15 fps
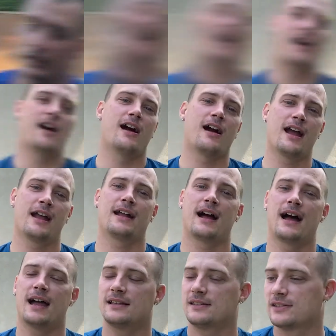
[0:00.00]
All right,
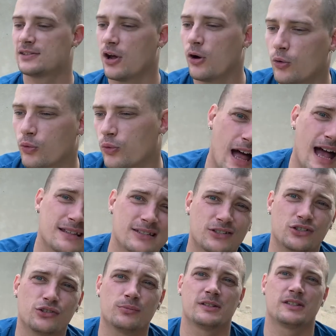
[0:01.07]
guys, so last
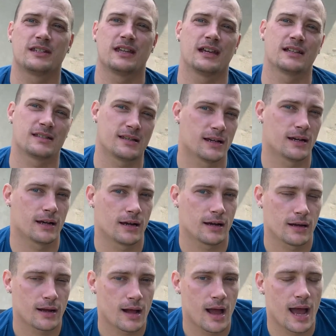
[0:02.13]
two mistakes here